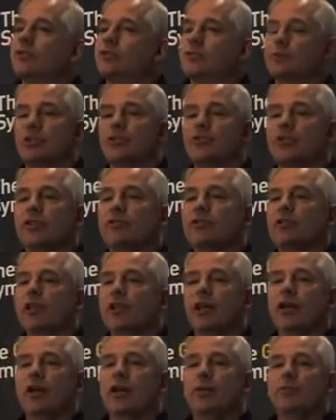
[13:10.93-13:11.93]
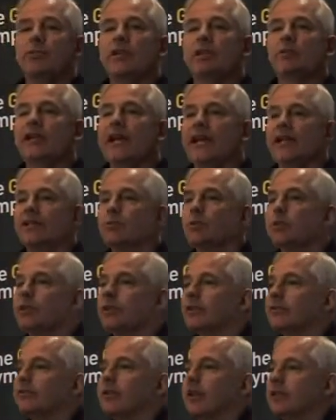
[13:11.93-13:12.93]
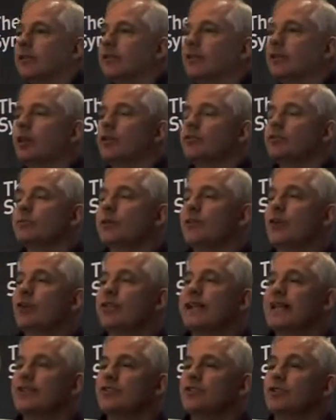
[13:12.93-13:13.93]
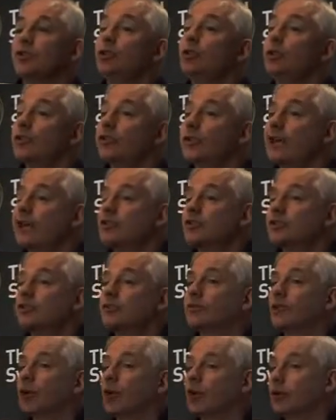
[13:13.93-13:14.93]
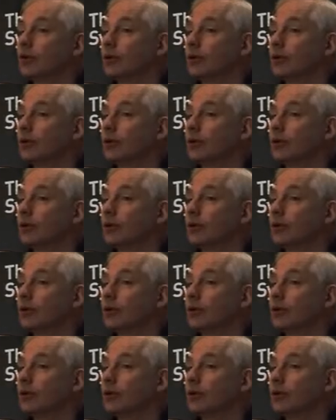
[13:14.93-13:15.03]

Supposing people catch wind of the fact that the goldsmith only has 200 ounces of